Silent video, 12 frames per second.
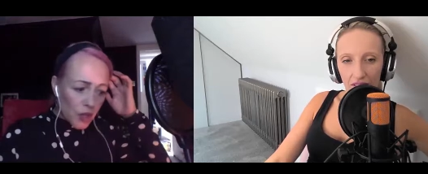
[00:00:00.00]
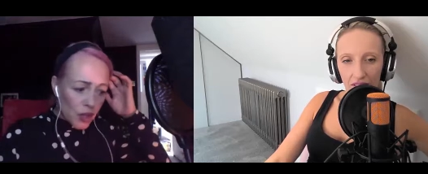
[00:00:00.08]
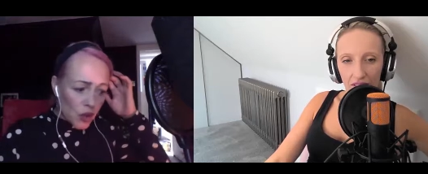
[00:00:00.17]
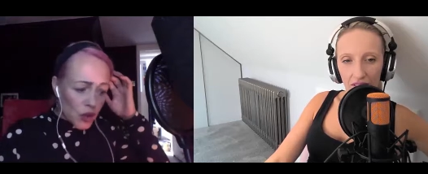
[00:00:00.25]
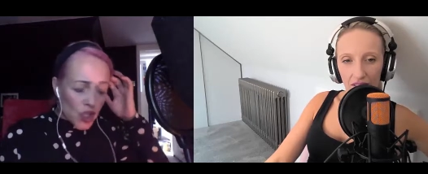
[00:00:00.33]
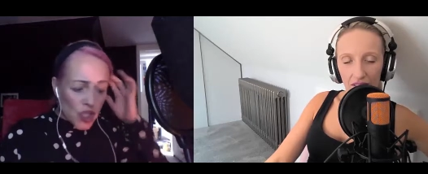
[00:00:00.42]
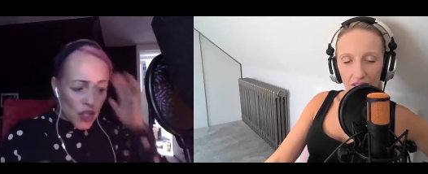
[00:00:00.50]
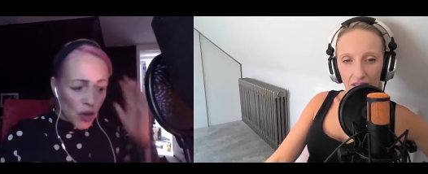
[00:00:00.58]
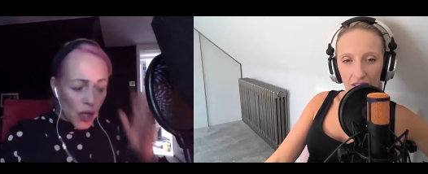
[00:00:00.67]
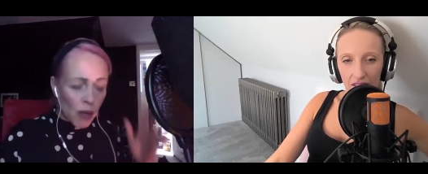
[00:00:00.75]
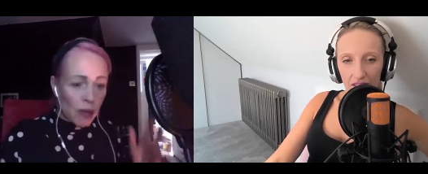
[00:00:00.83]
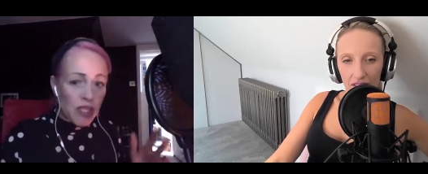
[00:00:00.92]
Speaker 1: just not
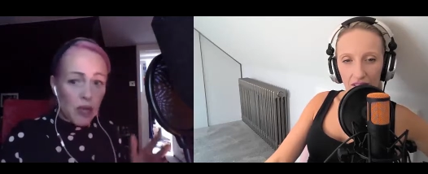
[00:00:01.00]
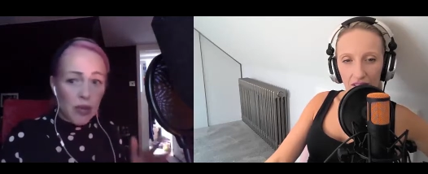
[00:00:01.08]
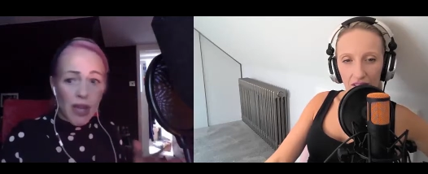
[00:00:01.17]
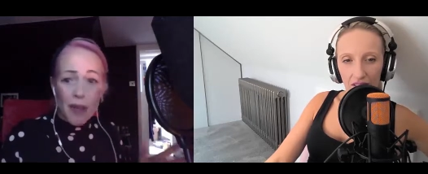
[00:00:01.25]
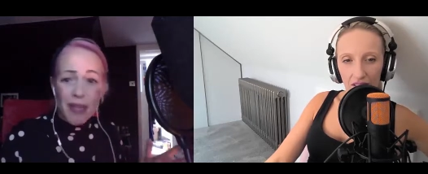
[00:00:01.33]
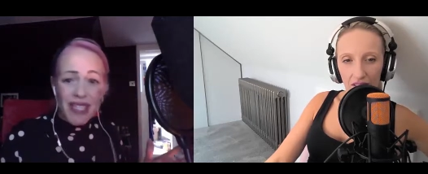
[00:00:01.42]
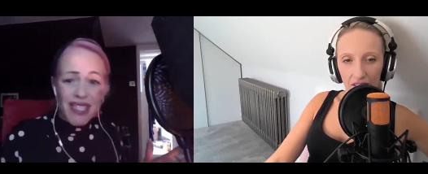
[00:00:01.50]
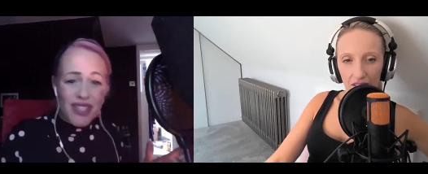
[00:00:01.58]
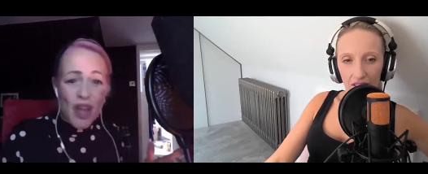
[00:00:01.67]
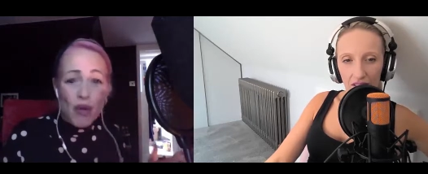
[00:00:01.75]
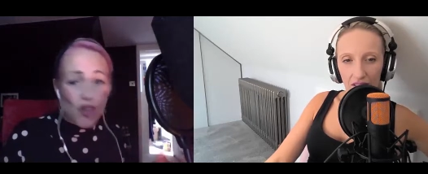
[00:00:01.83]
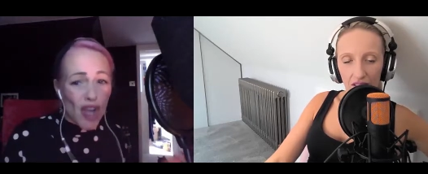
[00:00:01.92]
equipped to deal with it. I mean, it's no
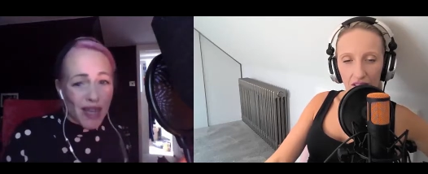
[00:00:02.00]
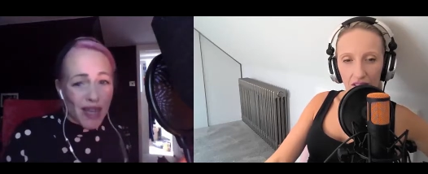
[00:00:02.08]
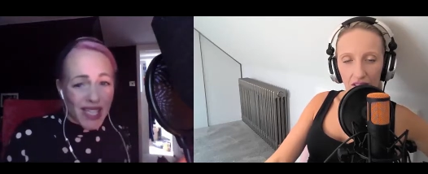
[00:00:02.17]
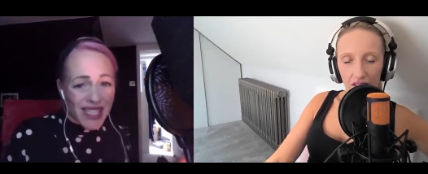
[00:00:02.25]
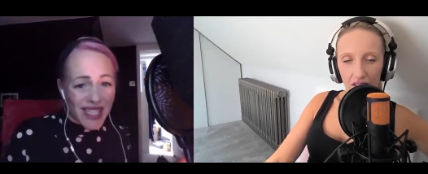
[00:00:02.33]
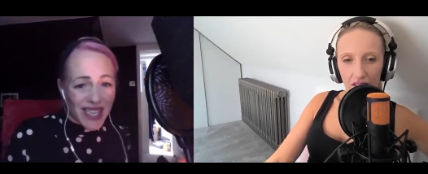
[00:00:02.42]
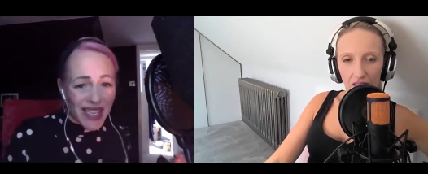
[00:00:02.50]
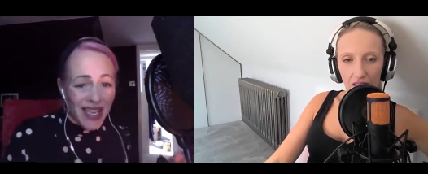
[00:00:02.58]
joke, is it?